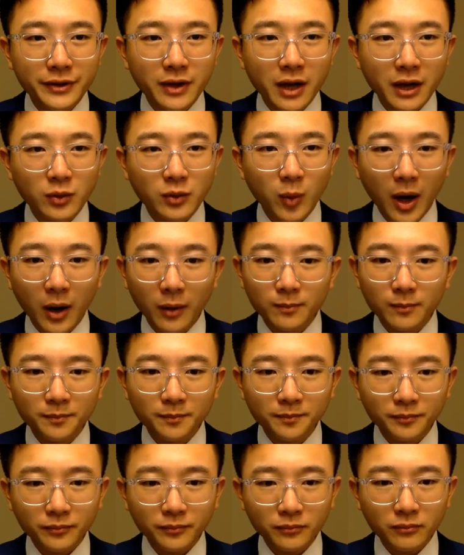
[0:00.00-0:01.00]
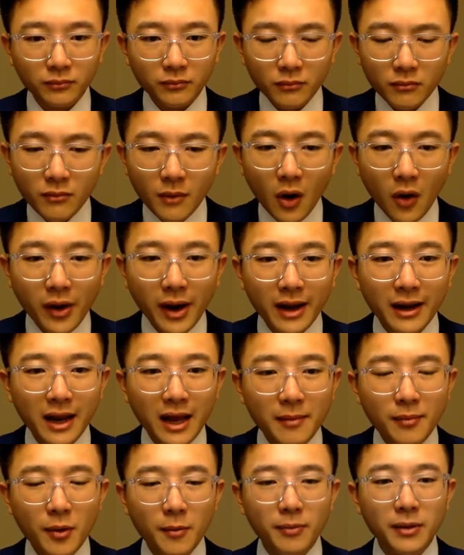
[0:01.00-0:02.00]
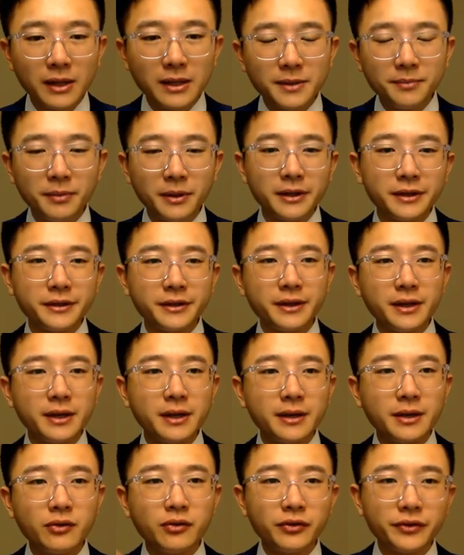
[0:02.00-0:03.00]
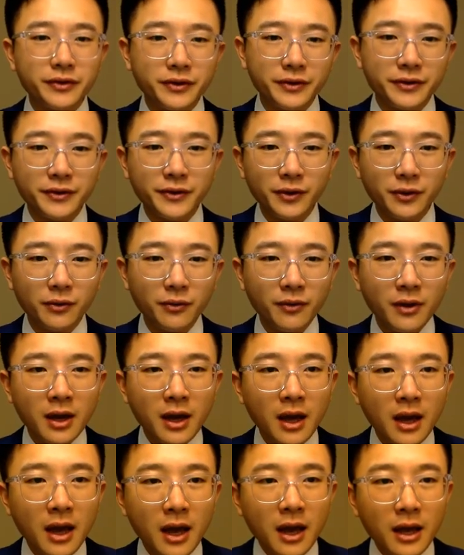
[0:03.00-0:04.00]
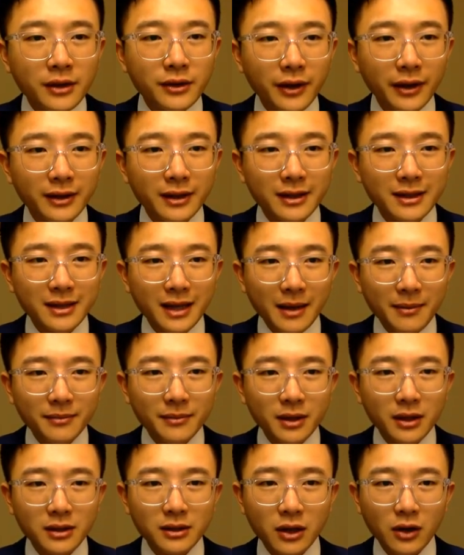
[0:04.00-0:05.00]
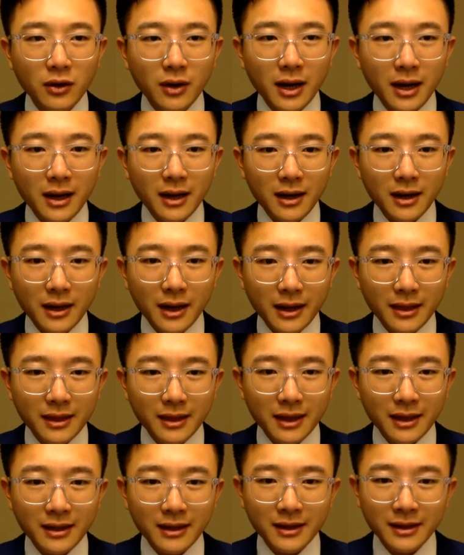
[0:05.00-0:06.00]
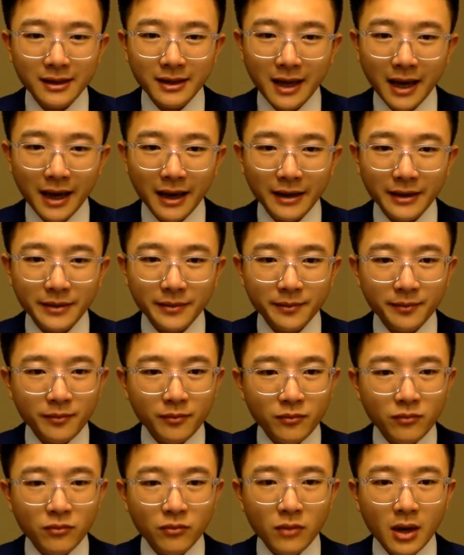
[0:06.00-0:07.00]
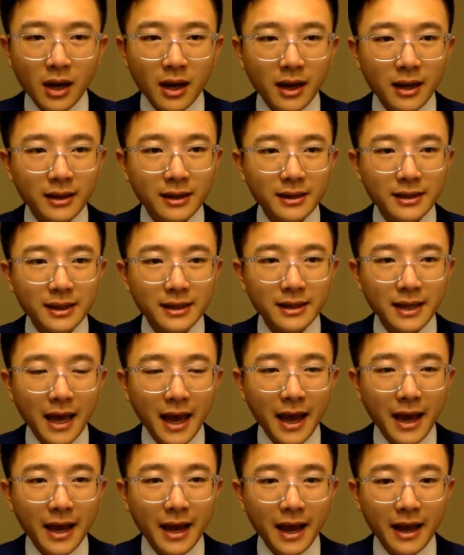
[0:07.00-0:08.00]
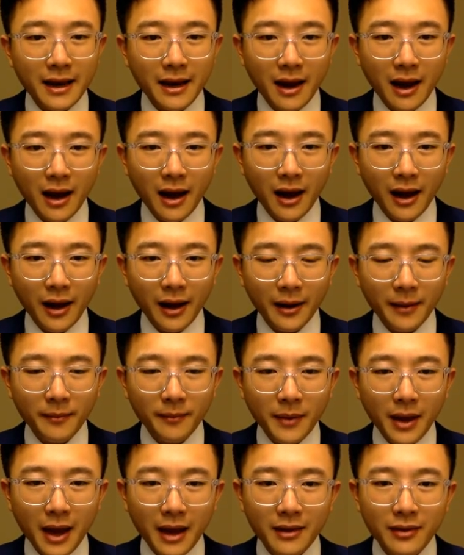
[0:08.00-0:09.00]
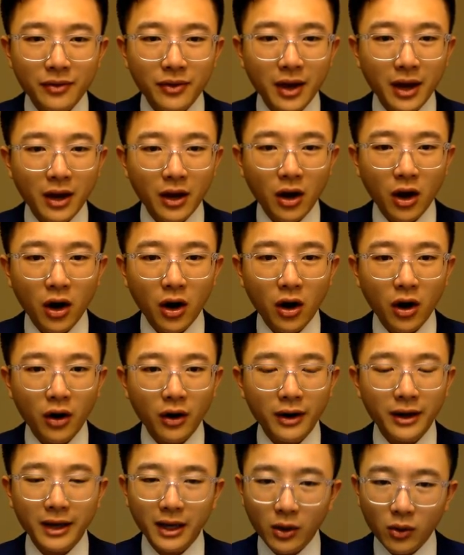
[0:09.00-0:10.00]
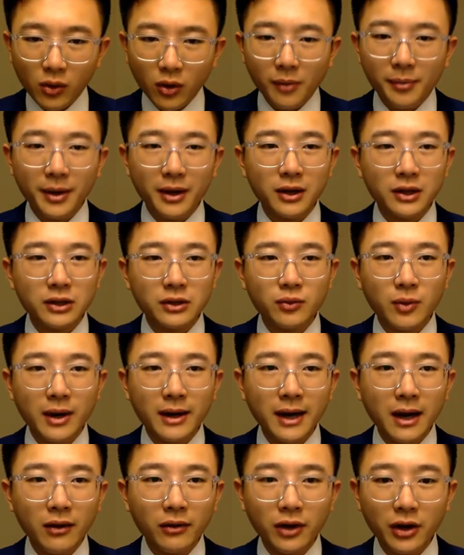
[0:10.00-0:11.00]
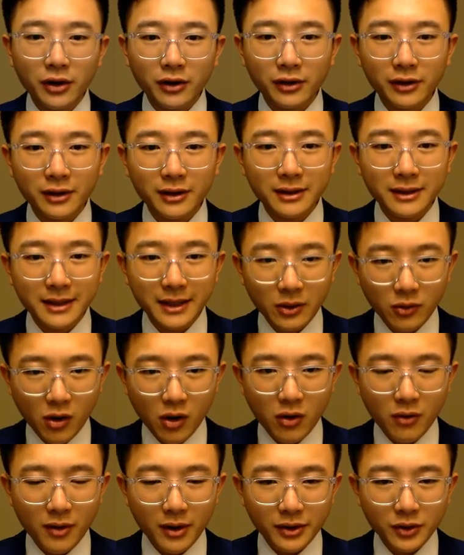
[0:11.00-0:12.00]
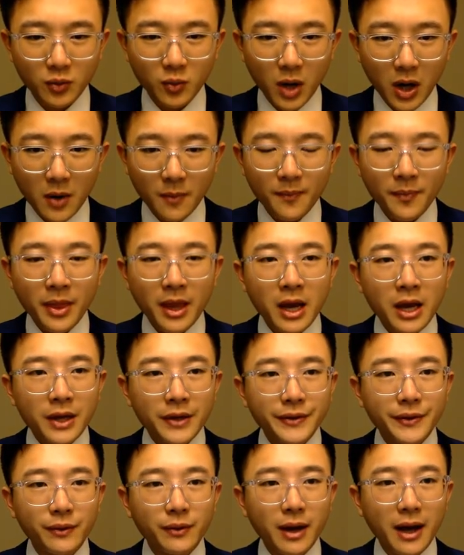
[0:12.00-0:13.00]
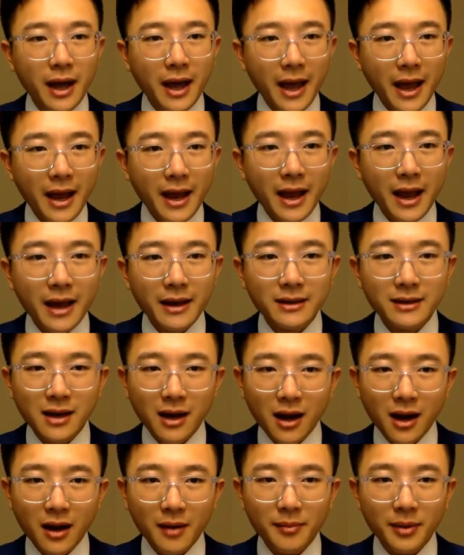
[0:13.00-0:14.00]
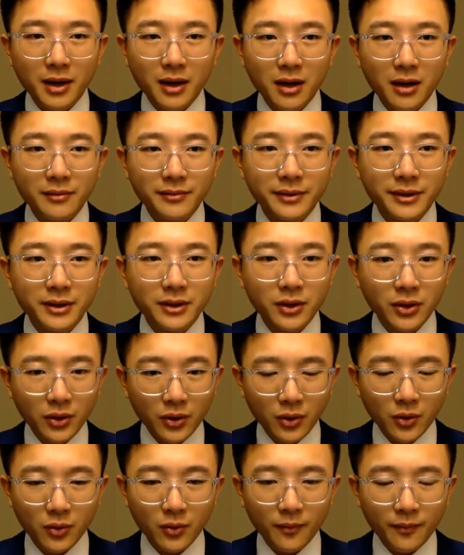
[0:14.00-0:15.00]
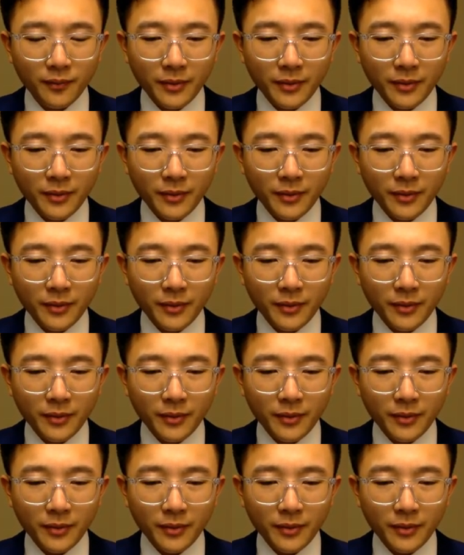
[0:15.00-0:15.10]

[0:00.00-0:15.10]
as well. Okay, label plus plus equals to 2. So at the same, so in this case, this is A and I, and they are equal because right now they're the 0 as well. So A and I becomes 2,